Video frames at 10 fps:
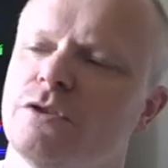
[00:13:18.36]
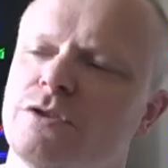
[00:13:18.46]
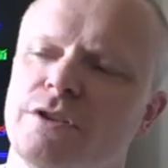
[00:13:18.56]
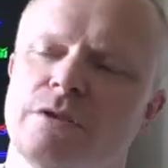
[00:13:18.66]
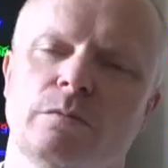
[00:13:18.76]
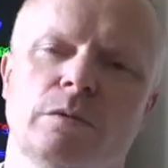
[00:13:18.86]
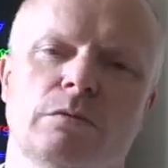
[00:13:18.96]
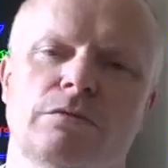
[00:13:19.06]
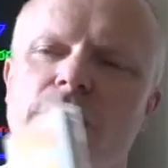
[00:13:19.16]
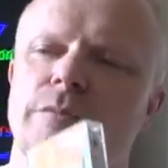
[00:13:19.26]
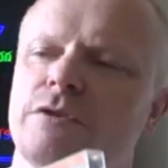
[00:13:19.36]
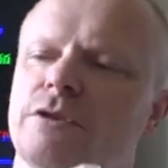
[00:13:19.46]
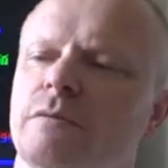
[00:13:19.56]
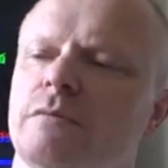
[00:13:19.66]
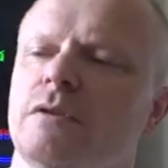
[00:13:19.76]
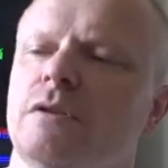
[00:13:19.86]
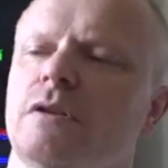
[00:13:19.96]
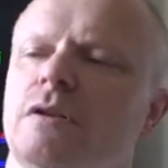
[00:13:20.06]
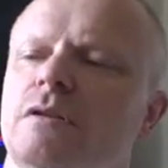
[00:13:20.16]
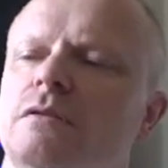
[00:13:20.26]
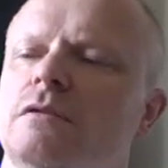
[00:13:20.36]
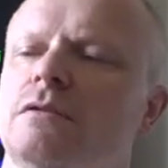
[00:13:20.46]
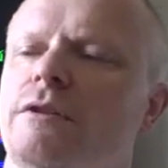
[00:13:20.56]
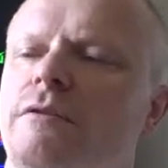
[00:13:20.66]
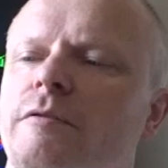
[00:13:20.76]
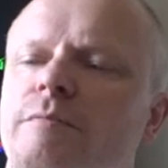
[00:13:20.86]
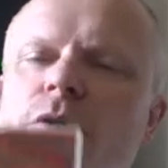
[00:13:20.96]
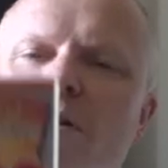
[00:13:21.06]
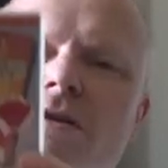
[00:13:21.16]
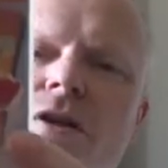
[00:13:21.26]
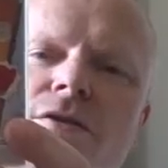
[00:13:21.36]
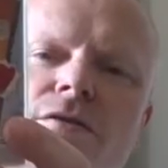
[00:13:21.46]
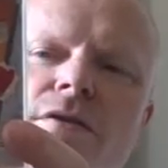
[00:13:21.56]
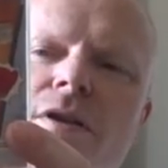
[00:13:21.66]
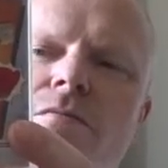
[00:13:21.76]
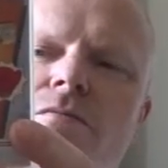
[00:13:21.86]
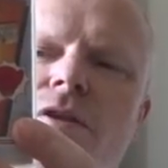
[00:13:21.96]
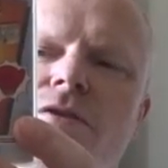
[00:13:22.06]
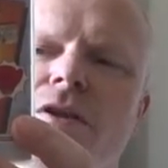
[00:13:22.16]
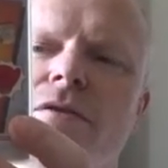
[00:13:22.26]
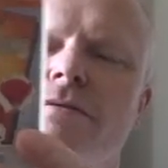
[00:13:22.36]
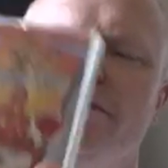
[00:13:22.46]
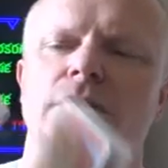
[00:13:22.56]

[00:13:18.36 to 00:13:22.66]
just says World Championship or something of Mike Tyson and that stuff.